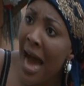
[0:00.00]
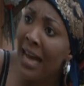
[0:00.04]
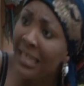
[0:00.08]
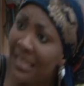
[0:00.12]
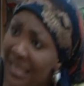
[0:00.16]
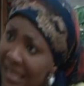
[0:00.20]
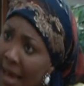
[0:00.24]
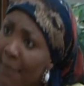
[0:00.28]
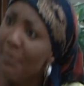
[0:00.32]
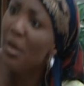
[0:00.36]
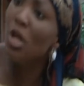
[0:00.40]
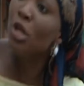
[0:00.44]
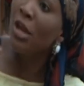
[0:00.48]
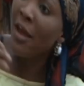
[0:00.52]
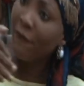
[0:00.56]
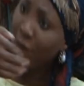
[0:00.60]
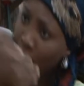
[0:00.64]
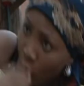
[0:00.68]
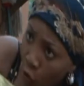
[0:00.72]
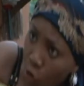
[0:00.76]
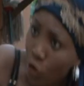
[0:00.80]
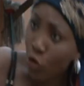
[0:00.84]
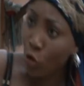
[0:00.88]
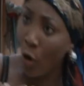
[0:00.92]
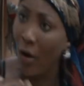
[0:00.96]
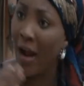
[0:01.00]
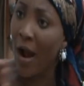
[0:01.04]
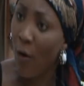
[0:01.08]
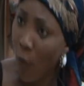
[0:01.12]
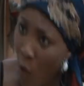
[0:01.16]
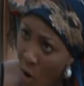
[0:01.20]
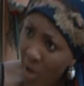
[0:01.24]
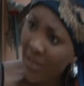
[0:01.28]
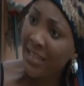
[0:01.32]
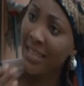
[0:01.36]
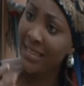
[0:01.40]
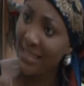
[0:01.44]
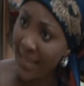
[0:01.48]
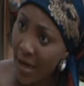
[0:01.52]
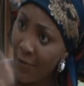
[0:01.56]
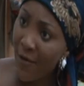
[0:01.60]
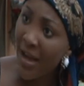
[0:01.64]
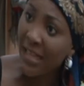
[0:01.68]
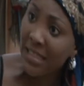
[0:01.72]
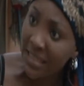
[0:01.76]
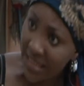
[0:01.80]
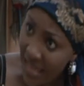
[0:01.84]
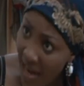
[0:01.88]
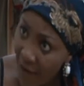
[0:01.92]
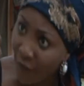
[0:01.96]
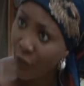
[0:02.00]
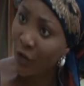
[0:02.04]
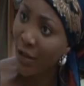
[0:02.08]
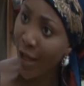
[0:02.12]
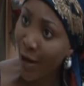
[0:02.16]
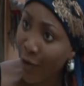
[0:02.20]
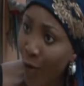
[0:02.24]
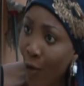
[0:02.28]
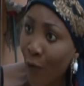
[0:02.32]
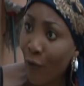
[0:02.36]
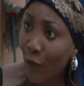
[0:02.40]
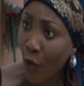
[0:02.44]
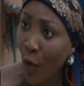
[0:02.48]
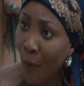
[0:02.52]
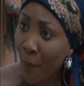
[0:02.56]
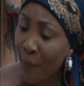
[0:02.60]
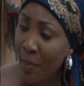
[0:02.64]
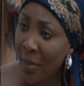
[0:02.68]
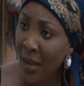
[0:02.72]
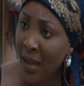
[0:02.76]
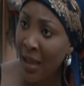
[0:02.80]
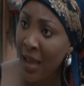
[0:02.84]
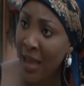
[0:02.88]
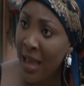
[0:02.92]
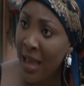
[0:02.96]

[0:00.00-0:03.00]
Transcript: As in, I mean, they follow talk. I won't understand where this level they come from.